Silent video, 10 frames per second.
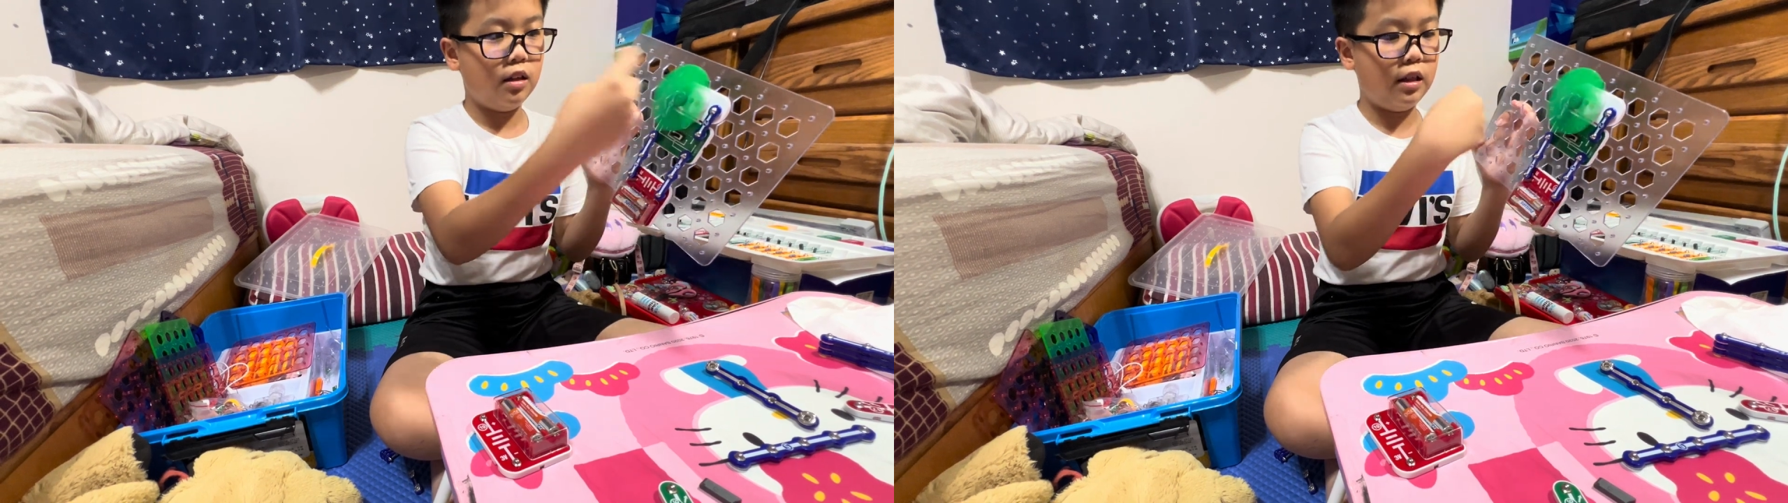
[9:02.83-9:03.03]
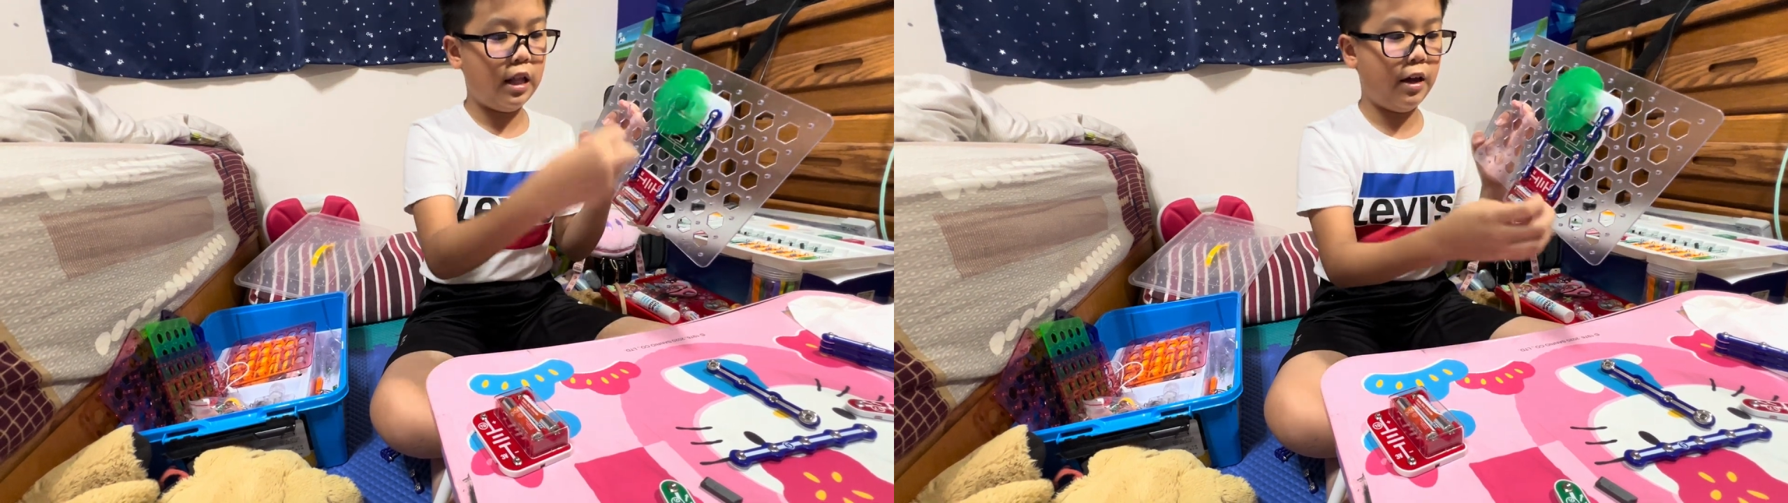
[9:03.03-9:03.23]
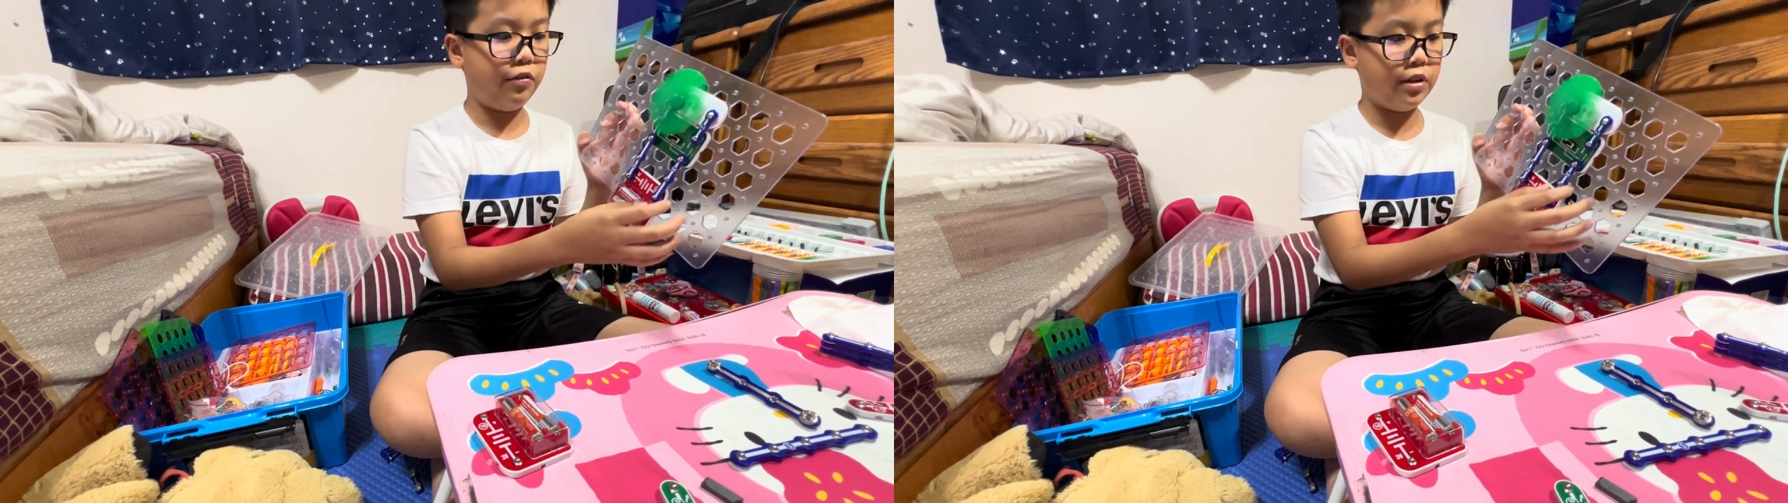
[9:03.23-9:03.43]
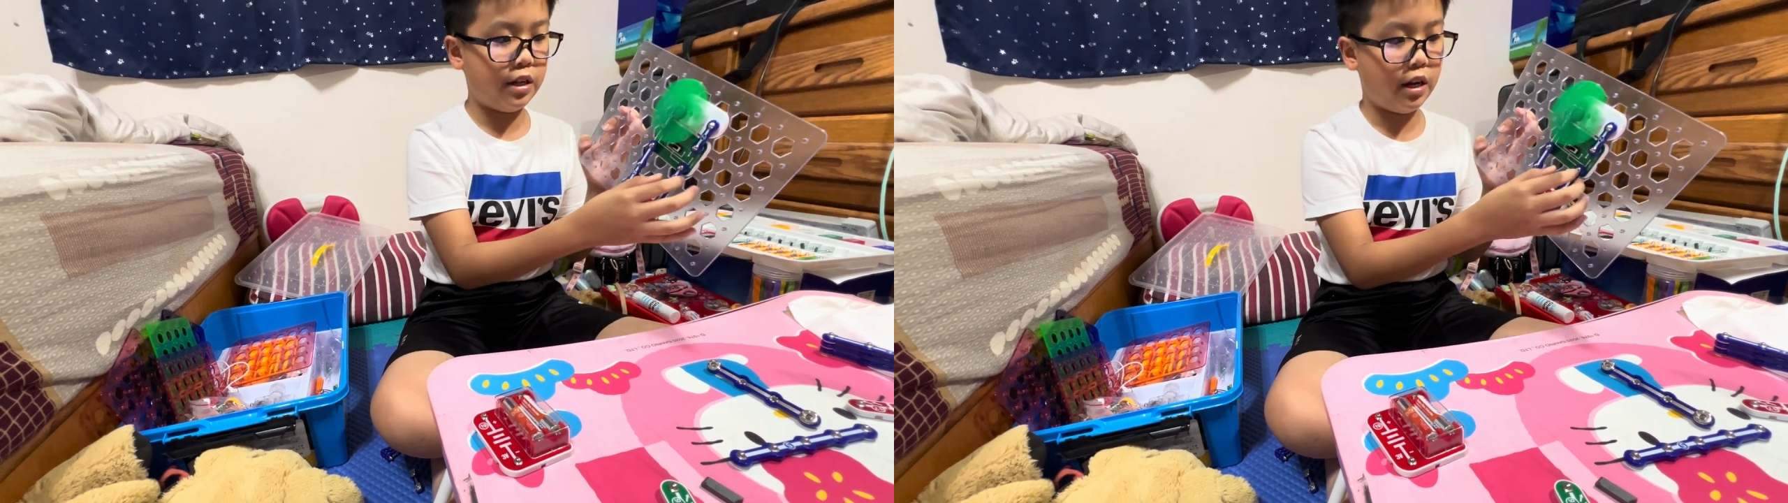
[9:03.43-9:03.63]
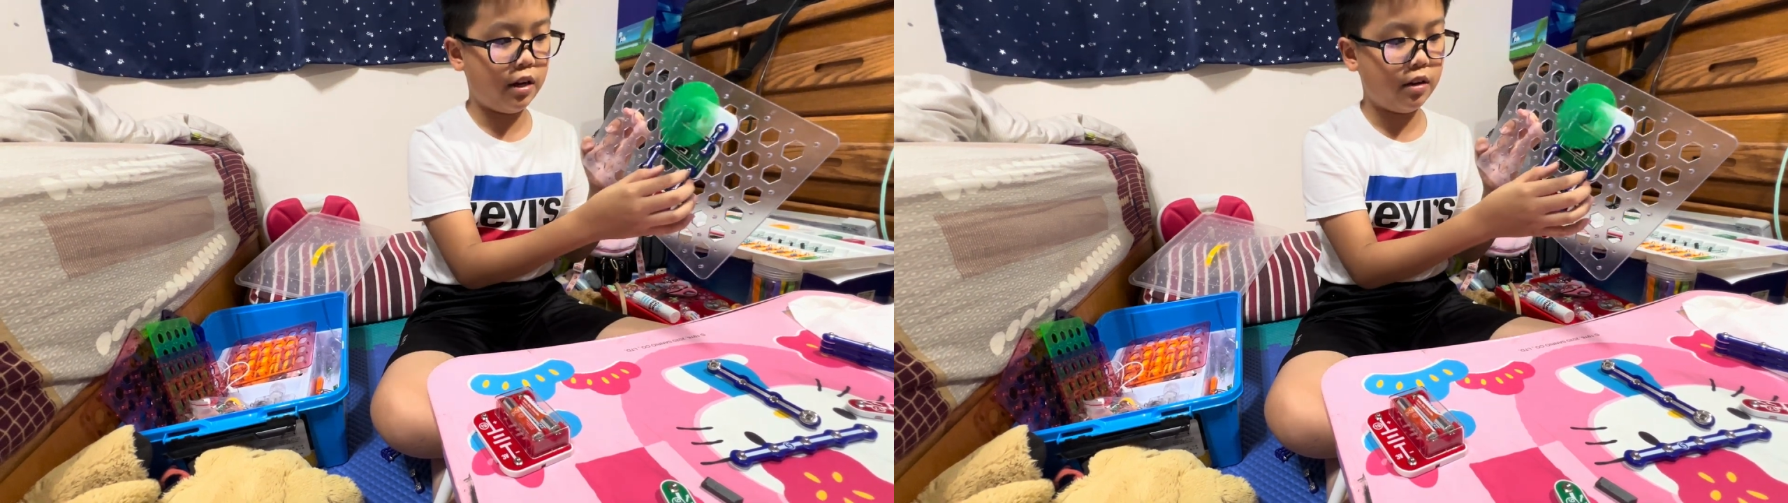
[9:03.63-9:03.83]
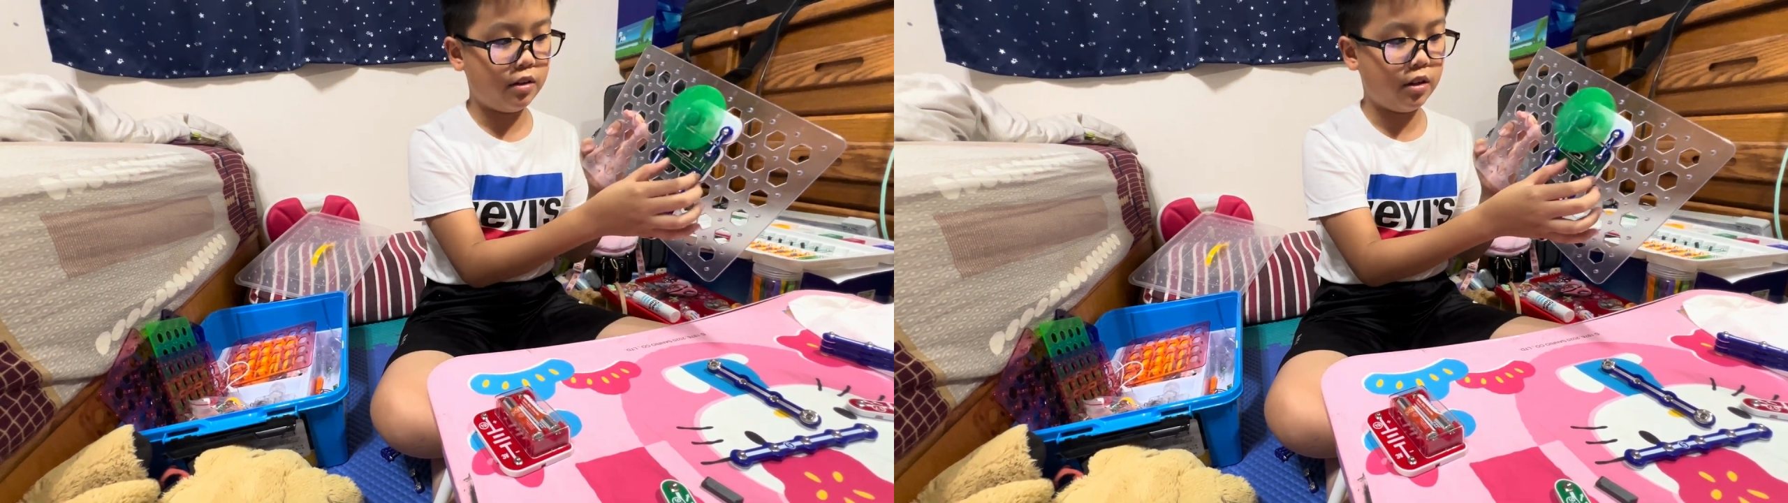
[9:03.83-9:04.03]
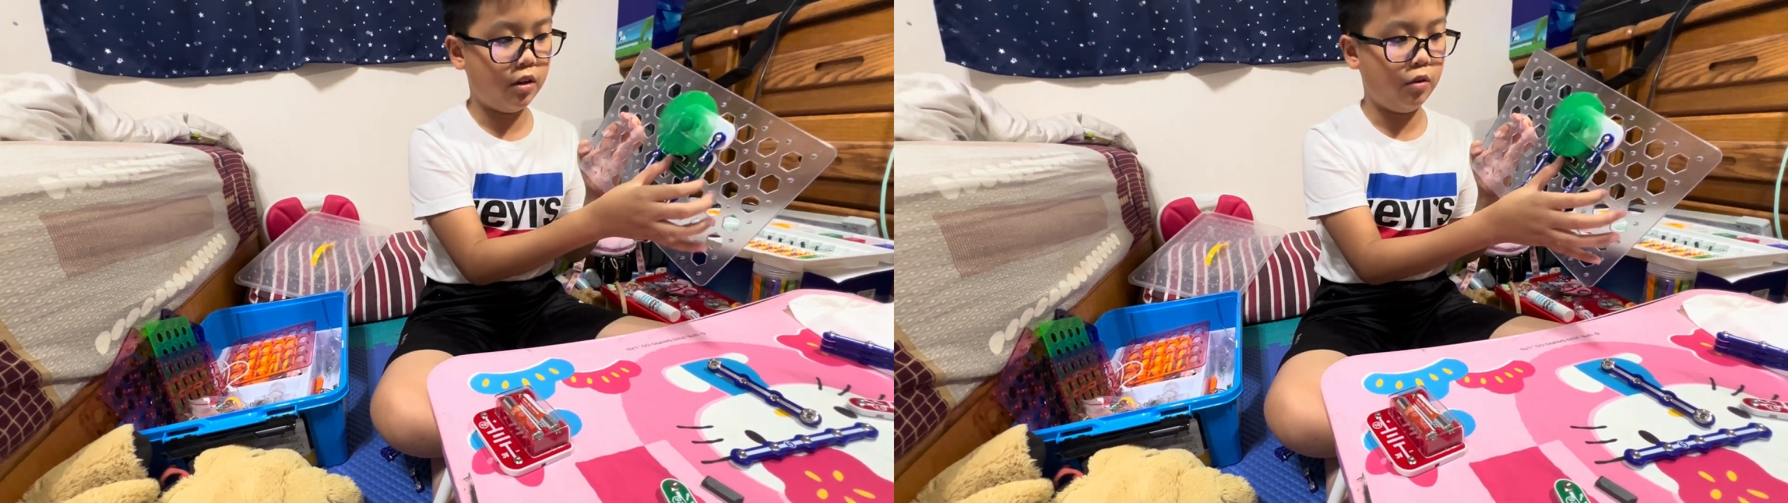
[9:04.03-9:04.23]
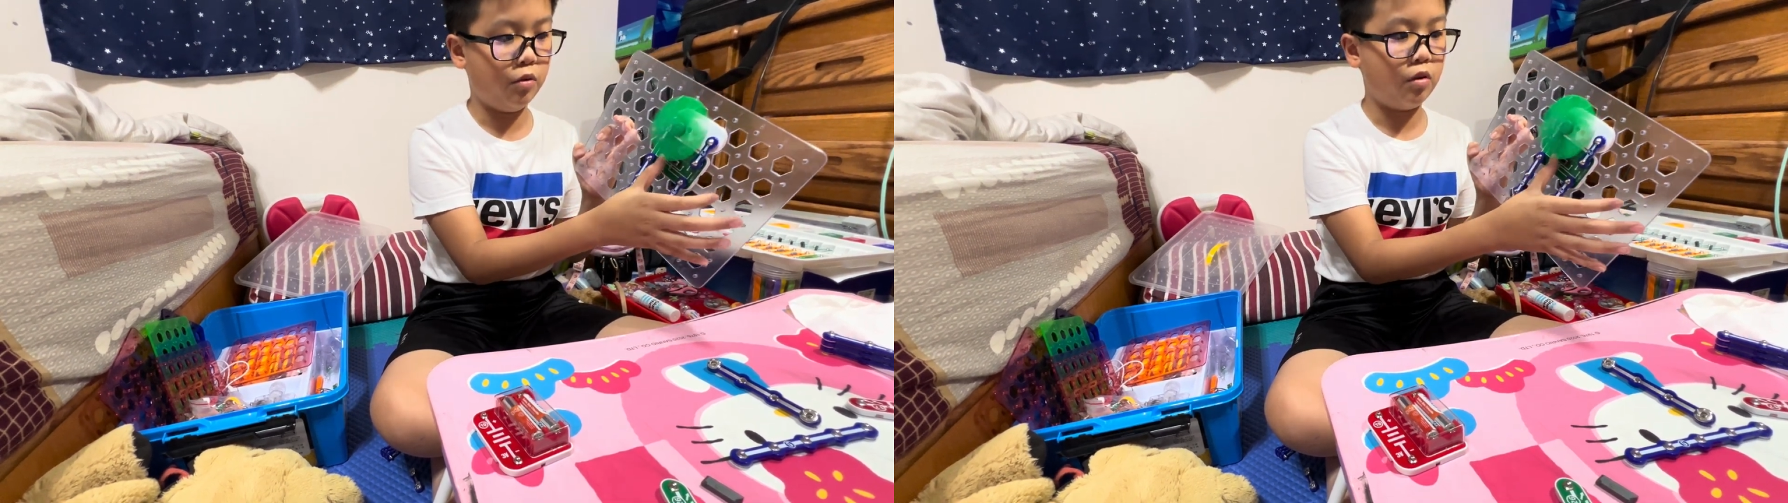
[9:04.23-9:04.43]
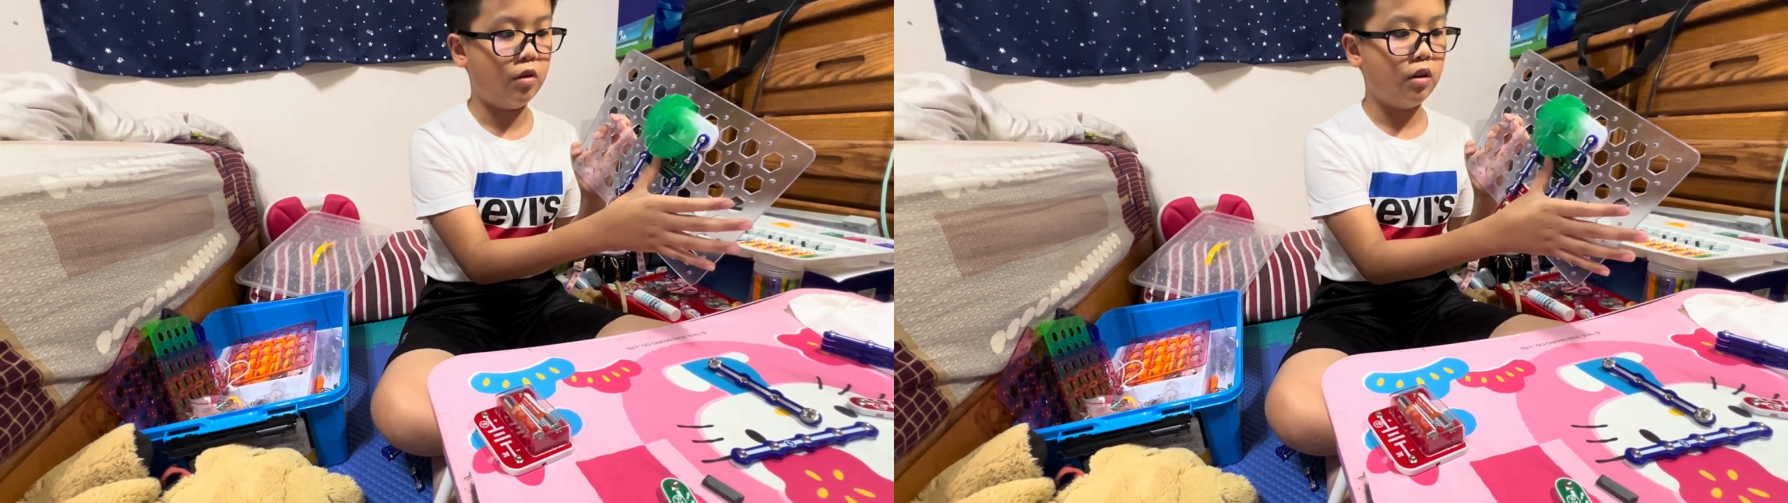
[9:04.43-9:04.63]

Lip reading: left side, so